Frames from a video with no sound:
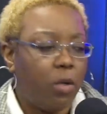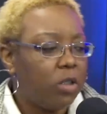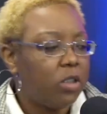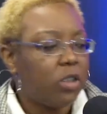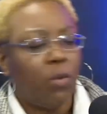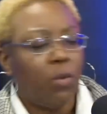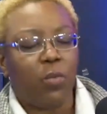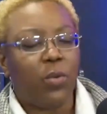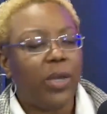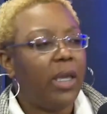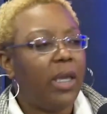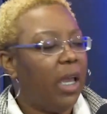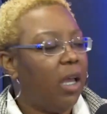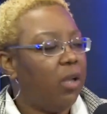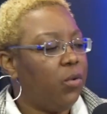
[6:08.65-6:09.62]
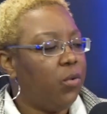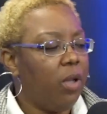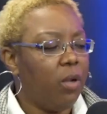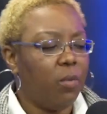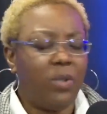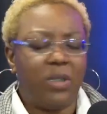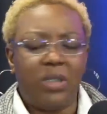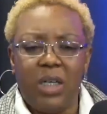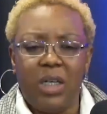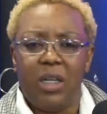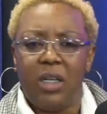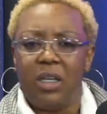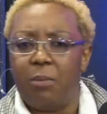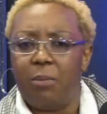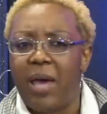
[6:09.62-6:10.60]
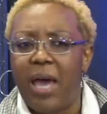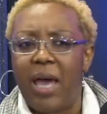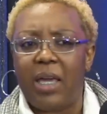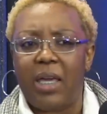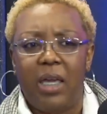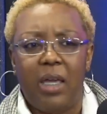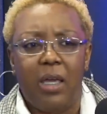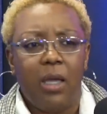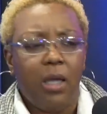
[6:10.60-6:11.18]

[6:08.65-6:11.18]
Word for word: So when we hand you your receipt in your packet,